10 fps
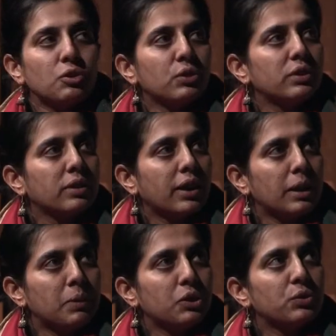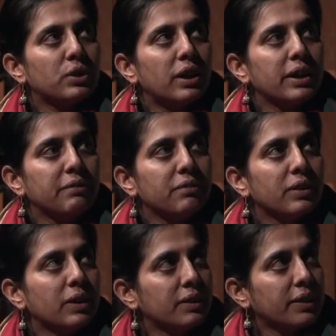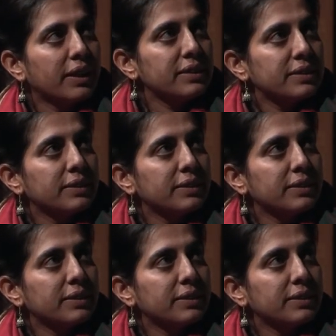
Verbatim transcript: you know are able to thrive next